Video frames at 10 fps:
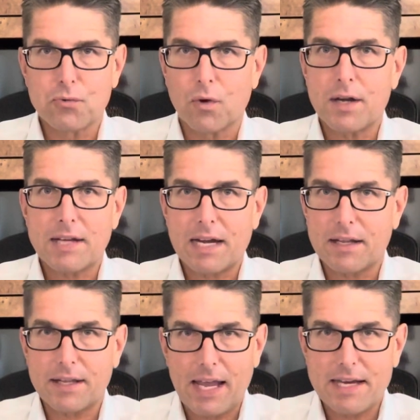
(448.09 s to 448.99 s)
run down to
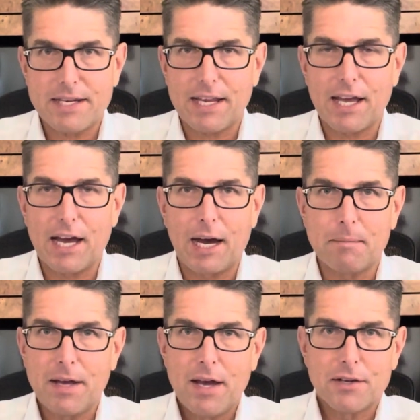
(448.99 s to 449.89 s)
the ATM